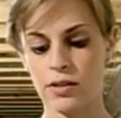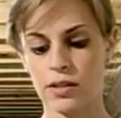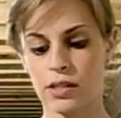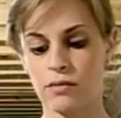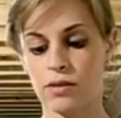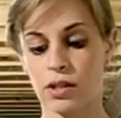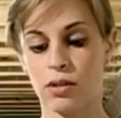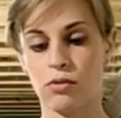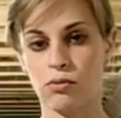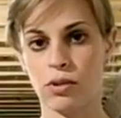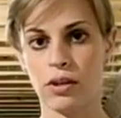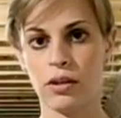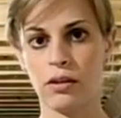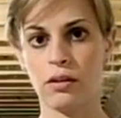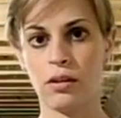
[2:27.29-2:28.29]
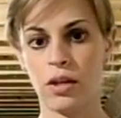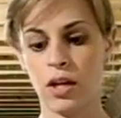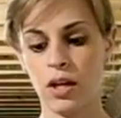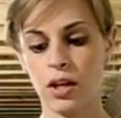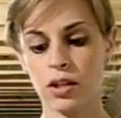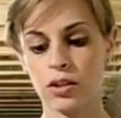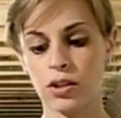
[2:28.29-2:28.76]
This gives like a real
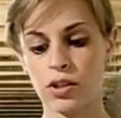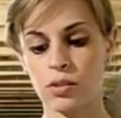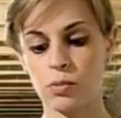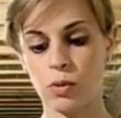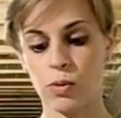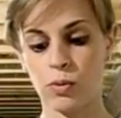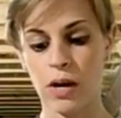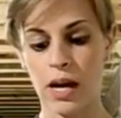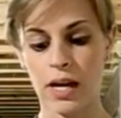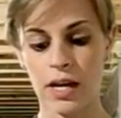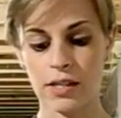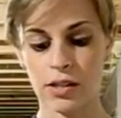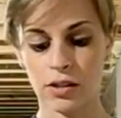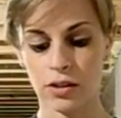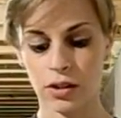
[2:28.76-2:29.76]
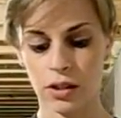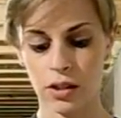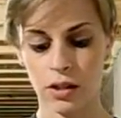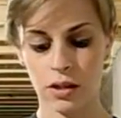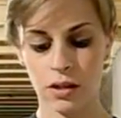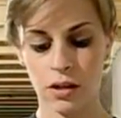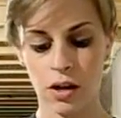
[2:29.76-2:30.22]
good smooth ride. It has a
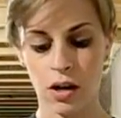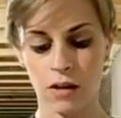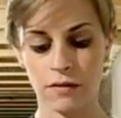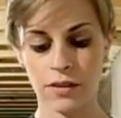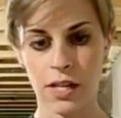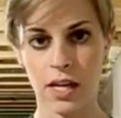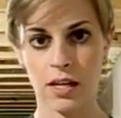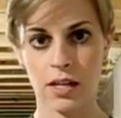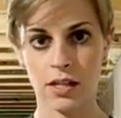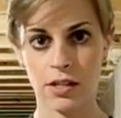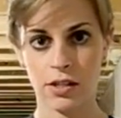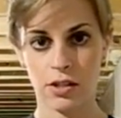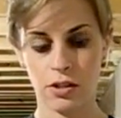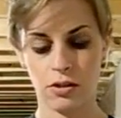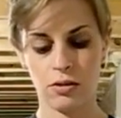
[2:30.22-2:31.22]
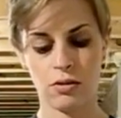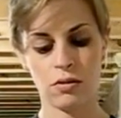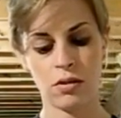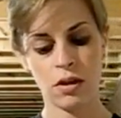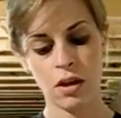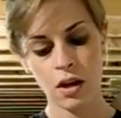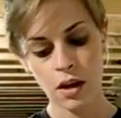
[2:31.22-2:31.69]
good offsetness too,
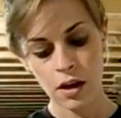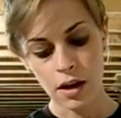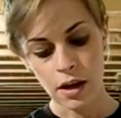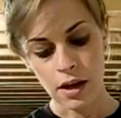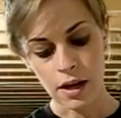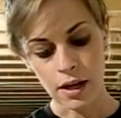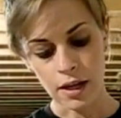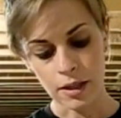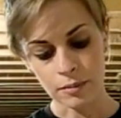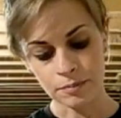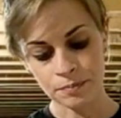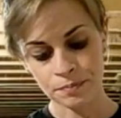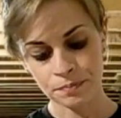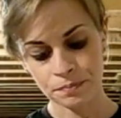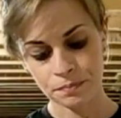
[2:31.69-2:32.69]
and